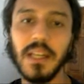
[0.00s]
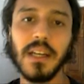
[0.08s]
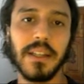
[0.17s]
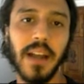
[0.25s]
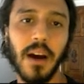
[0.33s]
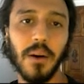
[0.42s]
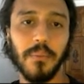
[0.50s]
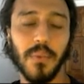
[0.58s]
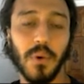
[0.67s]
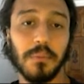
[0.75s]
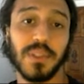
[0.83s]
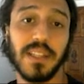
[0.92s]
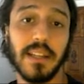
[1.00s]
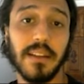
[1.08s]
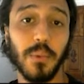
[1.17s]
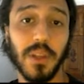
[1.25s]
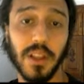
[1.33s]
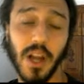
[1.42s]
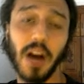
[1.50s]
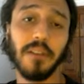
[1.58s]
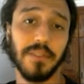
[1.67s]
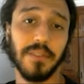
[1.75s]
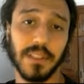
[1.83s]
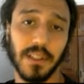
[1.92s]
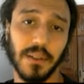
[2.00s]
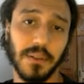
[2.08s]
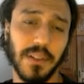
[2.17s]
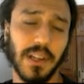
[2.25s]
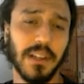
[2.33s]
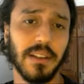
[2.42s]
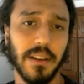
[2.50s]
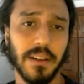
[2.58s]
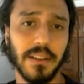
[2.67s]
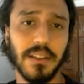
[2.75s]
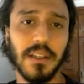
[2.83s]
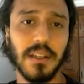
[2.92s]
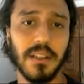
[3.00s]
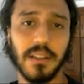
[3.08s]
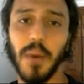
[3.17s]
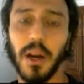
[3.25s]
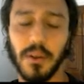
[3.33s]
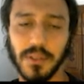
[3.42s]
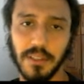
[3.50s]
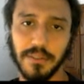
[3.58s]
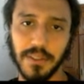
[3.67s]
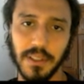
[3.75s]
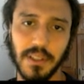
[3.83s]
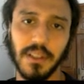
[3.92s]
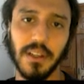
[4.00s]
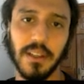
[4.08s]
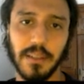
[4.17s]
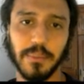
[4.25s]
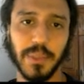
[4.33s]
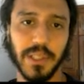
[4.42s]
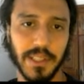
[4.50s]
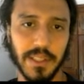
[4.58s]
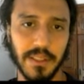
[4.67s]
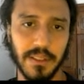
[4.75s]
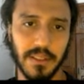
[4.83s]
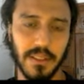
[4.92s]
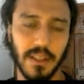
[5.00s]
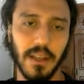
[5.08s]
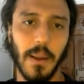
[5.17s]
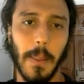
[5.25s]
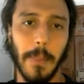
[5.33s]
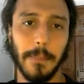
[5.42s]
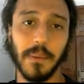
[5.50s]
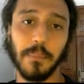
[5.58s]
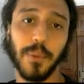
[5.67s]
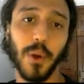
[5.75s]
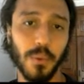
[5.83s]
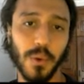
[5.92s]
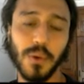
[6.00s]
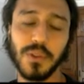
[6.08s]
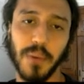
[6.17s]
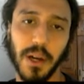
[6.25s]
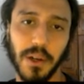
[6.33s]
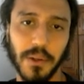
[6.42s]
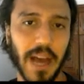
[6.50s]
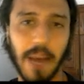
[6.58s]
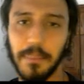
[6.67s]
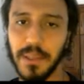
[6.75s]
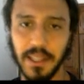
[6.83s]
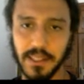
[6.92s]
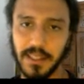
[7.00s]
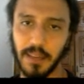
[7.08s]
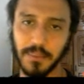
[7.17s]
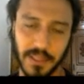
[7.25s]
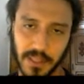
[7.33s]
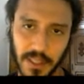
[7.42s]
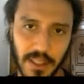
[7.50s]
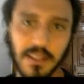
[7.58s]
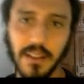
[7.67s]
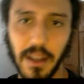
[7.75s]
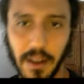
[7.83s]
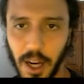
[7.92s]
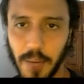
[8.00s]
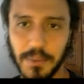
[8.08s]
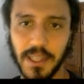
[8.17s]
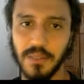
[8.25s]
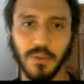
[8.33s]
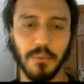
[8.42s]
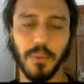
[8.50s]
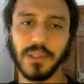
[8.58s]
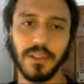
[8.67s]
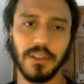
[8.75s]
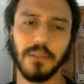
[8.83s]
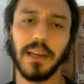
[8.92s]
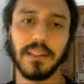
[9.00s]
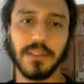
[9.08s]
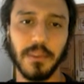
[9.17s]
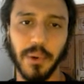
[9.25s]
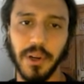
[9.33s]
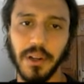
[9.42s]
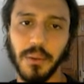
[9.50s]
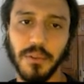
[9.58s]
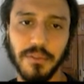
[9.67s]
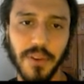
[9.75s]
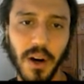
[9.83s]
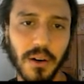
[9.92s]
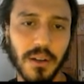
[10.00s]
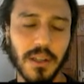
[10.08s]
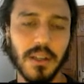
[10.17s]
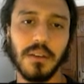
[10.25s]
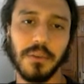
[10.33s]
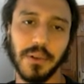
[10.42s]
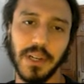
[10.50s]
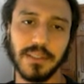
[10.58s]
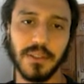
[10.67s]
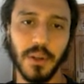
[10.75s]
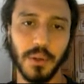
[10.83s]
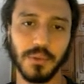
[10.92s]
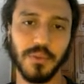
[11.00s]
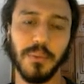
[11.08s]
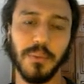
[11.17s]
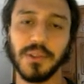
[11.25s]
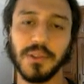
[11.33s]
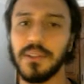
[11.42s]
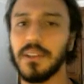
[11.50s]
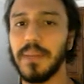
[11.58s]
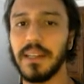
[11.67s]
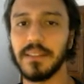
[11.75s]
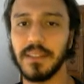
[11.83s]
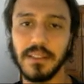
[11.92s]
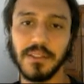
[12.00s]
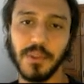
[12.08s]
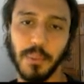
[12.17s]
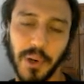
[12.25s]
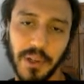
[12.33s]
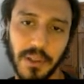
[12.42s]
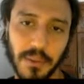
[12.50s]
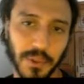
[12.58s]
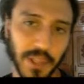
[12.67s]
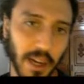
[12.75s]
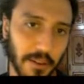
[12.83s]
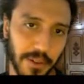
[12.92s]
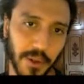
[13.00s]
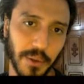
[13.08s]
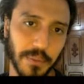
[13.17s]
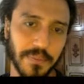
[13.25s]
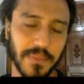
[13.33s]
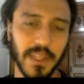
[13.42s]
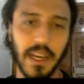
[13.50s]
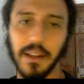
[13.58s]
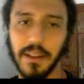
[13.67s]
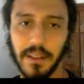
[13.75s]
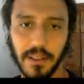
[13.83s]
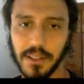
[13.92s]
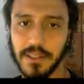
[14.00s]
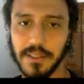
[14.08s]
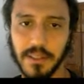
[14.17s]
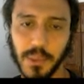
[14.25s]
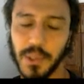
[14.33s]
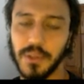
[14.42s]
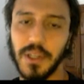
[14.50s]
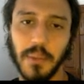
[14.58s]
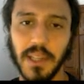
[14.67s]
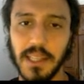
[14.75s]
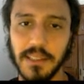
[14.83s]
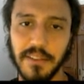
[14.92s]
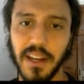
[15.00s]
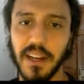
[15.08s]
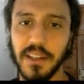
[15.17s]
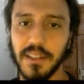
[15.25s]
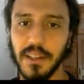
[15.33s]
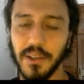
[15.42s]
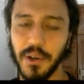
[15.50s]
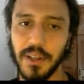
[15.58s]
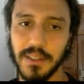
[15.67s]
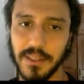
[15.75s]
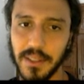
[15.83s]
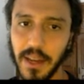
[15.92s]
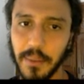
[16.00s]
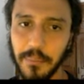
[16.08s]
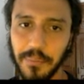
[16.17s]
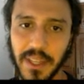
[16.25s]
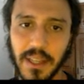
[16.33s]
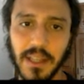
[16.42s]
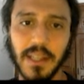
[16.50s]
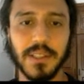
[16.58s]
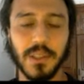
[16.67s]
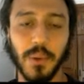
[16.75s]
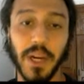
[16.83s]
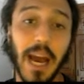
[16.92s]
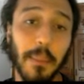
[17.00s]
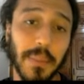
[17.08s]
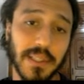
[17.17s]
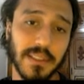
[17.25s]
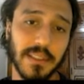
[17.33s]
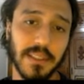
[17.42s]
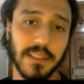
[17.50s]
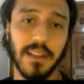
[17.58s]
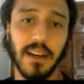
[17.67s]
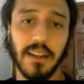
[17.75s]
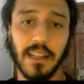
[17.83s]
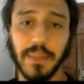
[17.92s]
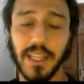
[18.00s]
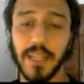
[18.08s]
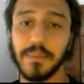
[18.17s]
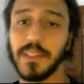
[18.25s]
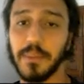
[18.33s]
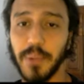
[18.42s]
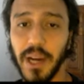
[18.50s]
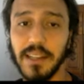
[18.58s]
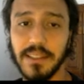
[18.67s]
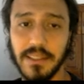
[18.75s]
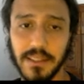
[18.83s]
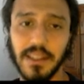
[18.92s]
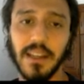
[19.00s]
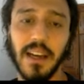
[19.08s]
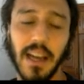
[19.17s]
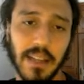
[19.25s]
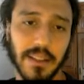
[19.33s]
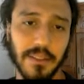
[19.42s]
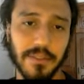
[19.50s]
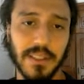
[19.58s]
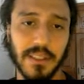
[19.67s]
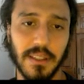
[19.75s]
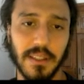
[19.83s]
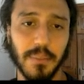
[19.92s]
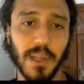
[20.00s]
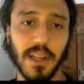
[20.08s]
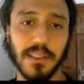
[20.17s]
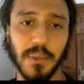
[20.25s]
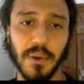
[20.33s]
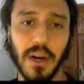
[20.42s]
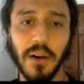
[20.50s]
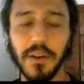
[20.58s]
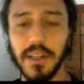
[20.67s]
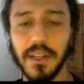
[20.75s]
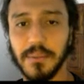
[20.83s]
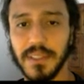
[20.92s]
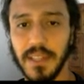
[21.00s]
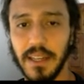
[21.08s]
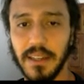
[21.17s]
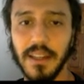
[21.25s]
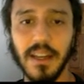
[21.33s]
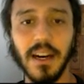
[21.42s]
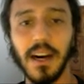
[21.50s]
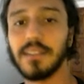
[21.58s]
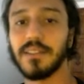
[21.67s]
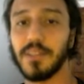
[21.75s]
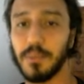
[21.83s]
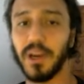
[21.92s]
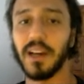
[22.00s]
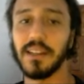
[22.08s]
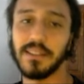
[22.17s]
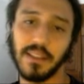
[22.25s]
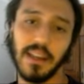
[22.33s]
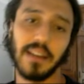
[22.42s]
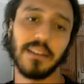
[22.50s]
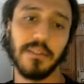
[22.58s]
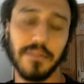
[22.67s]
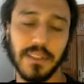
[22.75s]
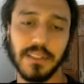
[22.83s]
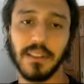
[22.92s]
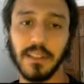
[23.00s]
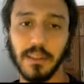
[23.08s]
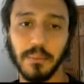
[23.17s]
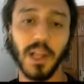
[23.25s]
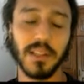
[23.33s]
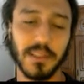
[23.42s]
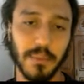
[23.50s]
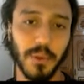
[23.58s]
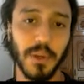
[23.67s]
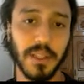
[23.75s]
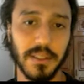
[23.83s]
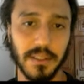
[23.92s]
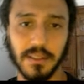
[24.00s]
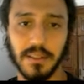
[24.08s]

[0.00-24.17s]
Now, when presented with non-physical training data, the models differ in their predictions. The pure rules model happily accepts that objects with most of their base supported will fall, whereas those with most of their base unsupported will not fall, and it learns a program classifier according to that. So what happens is that it becomes surprised at the physically plausible outcomes and unsurprised at the physically implausible ones.